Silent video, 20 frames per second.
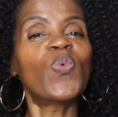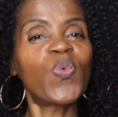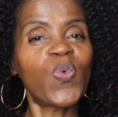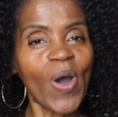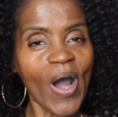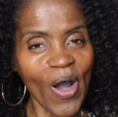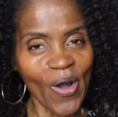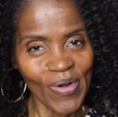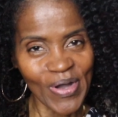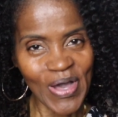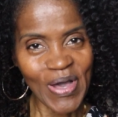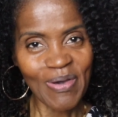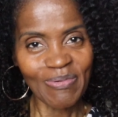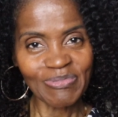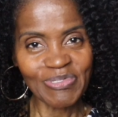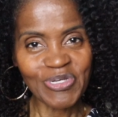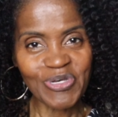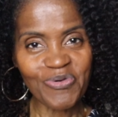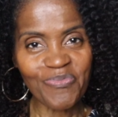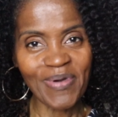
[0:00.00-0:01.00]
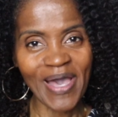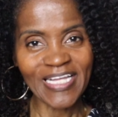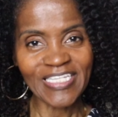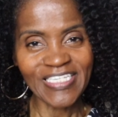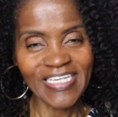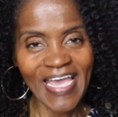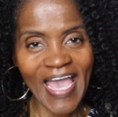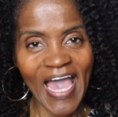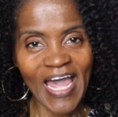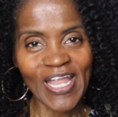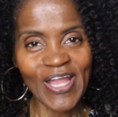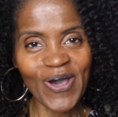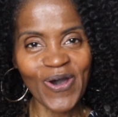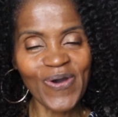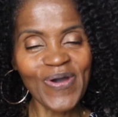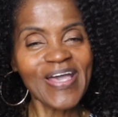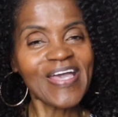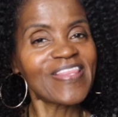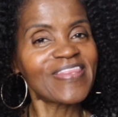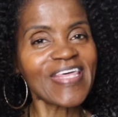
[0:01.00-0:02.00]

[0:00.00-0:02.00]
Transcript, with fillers: welcome to my channel.